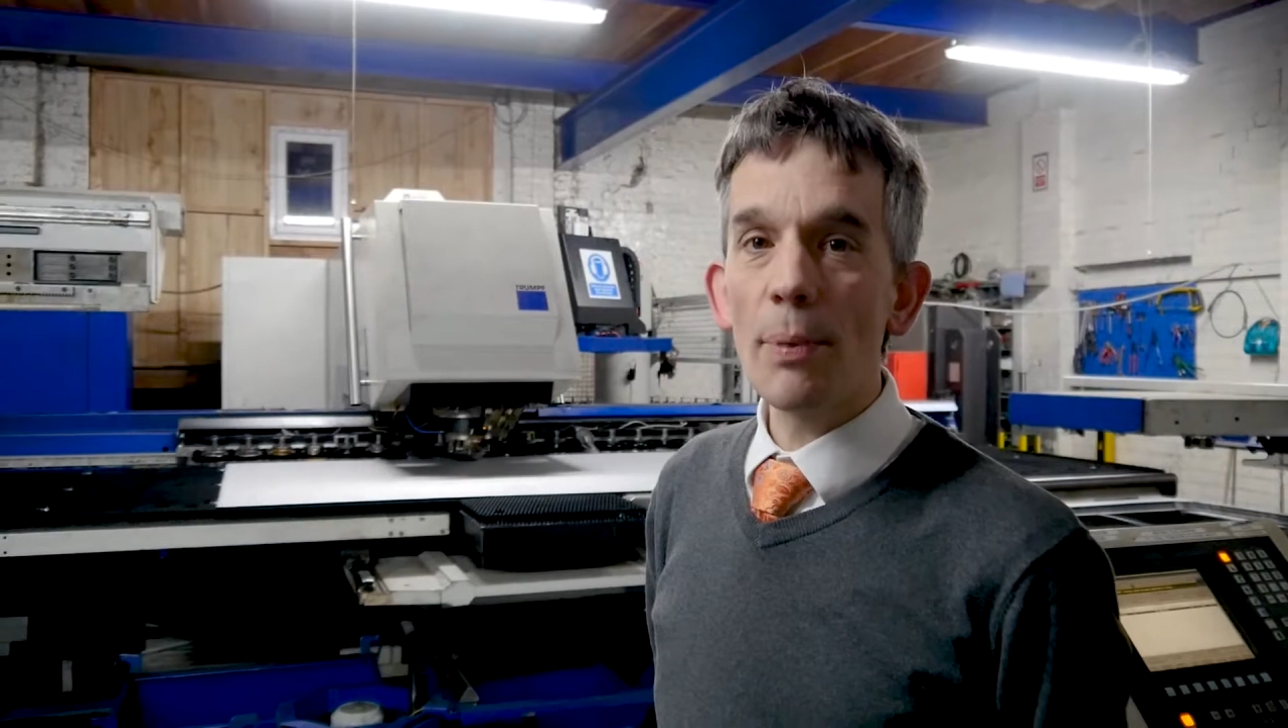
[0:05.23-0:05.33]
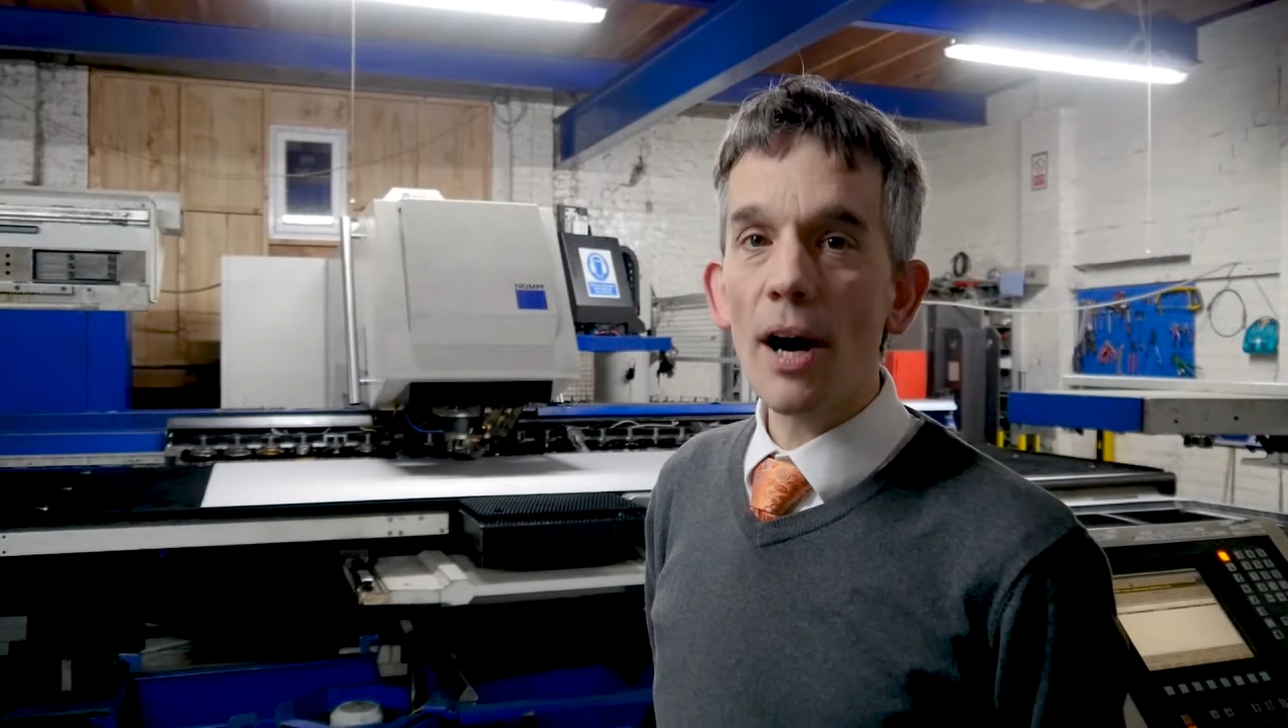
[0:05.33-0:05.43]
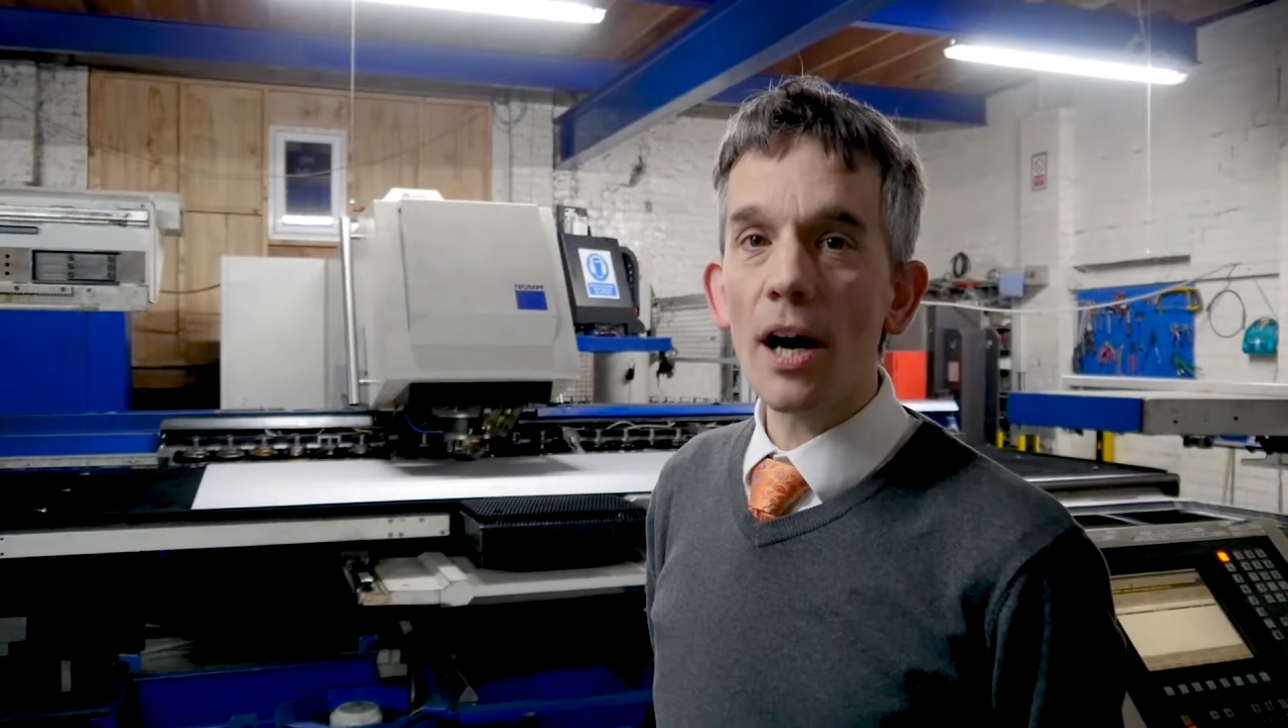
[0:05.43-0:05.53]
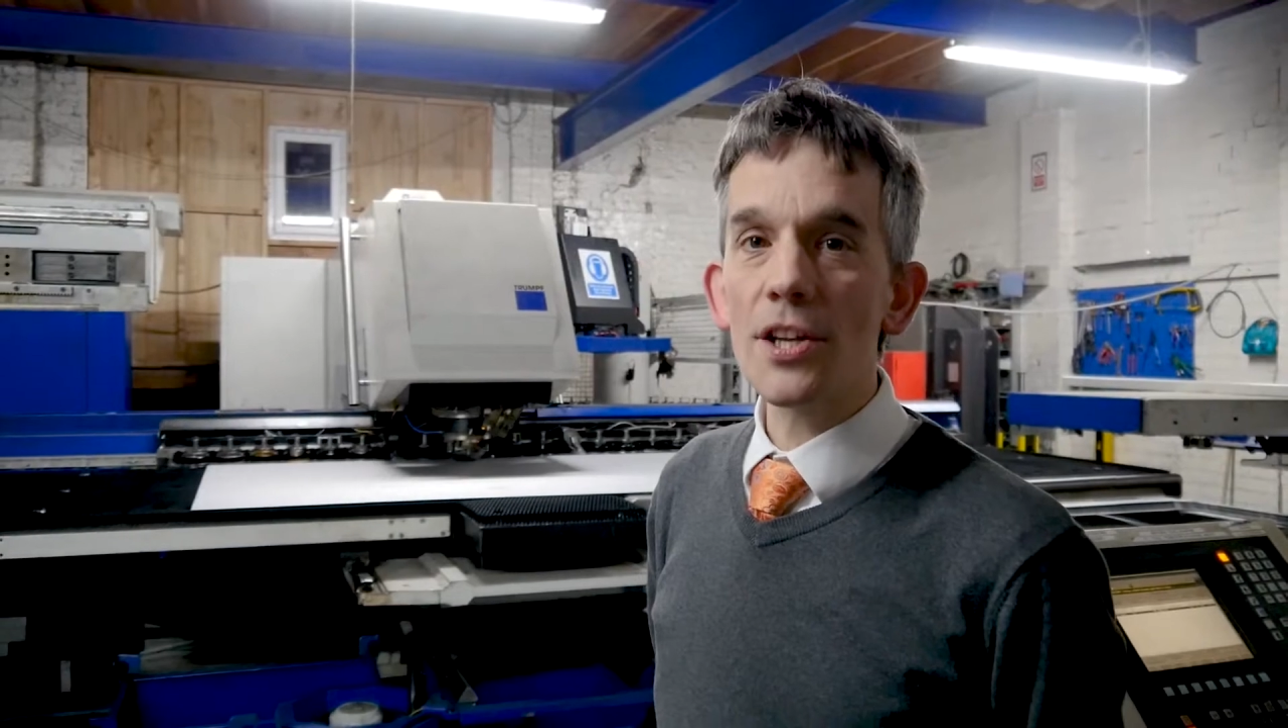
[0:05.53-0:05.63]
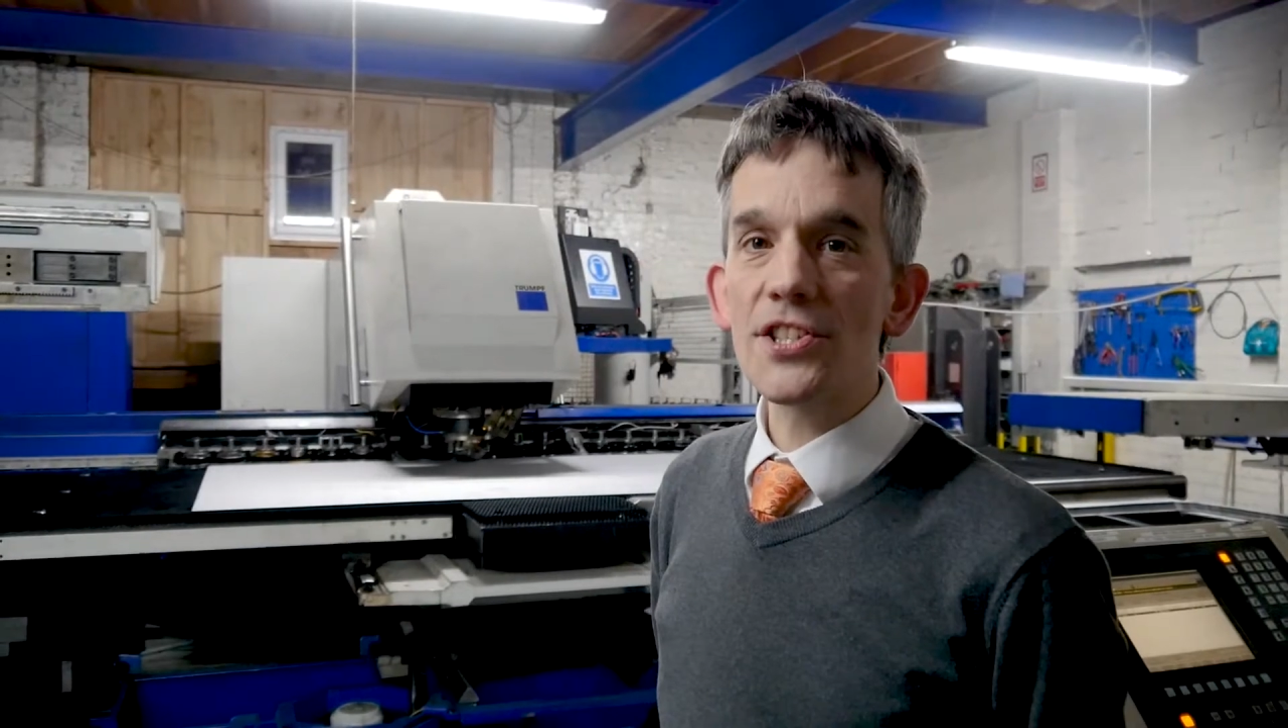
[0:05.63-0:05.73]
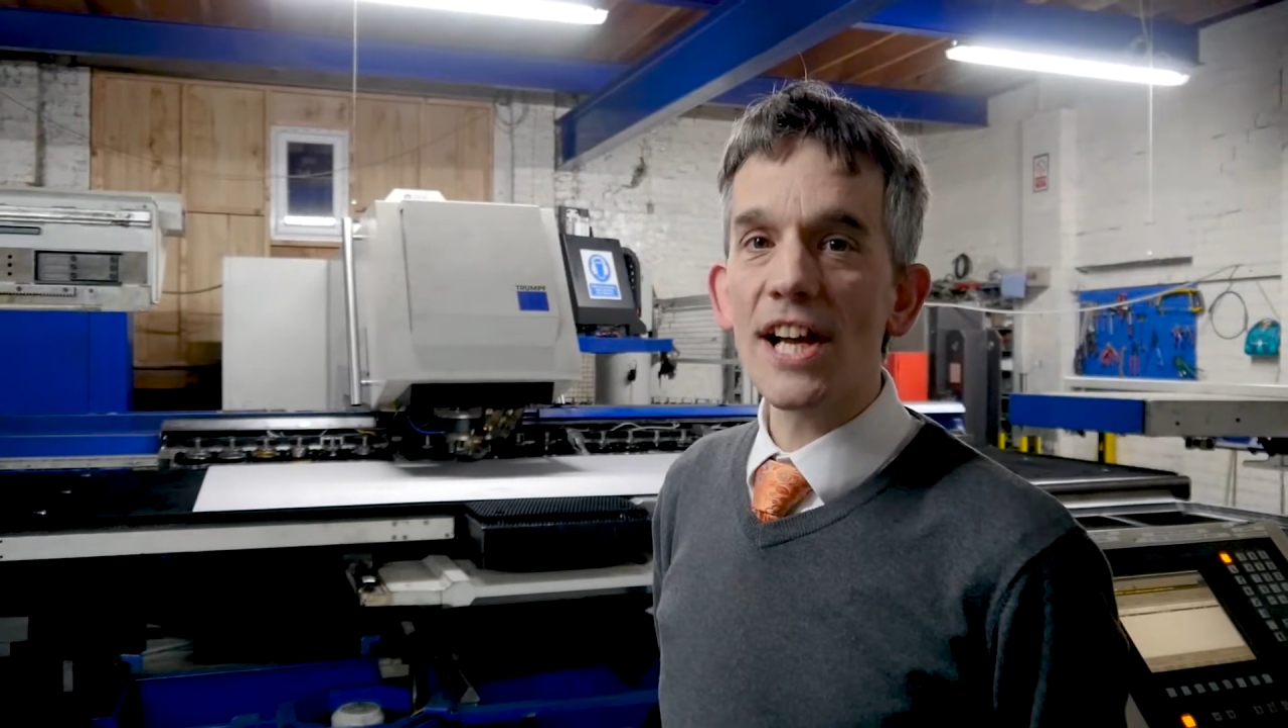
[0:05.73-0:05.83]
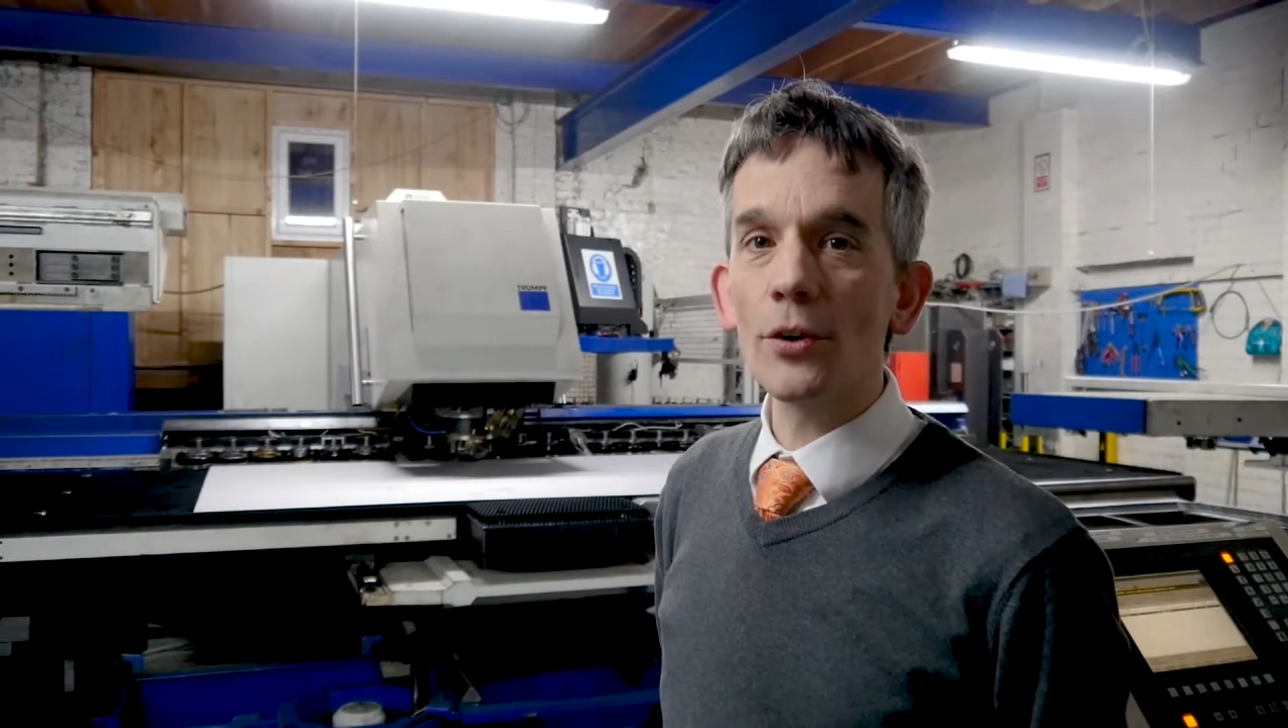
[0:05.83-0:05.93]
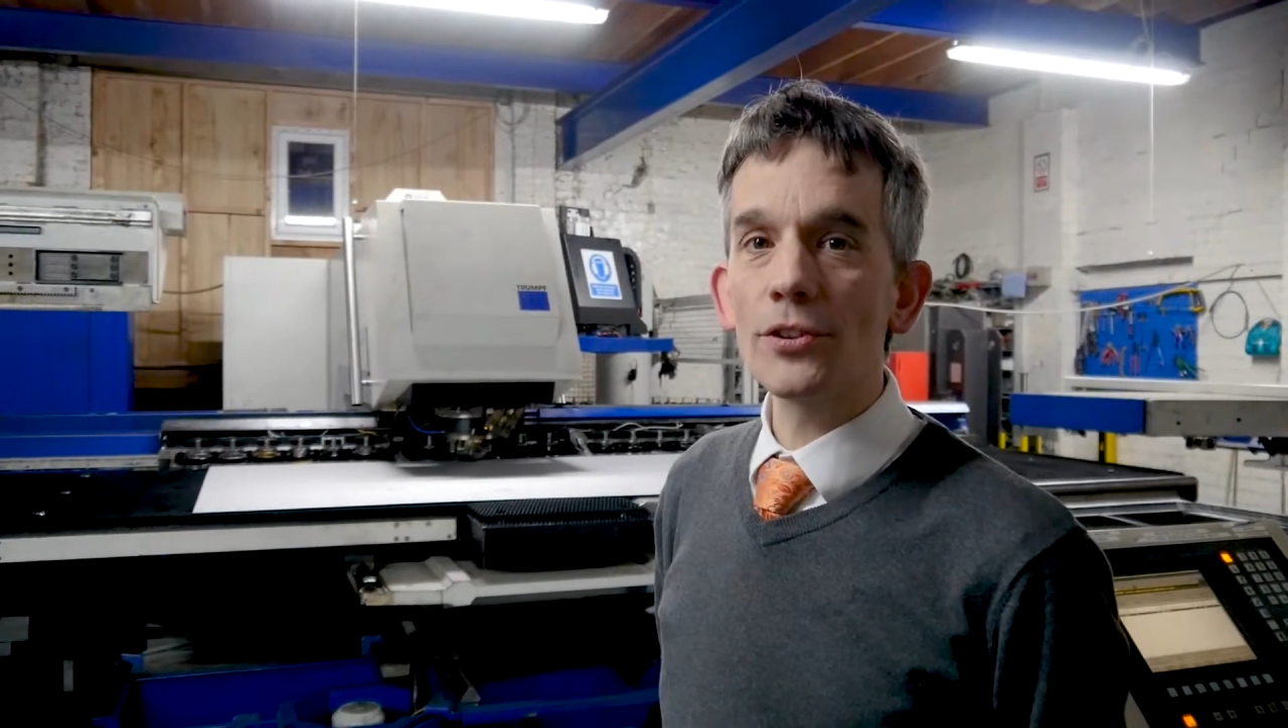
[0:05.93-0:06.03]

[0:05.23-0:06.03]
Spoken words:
parts out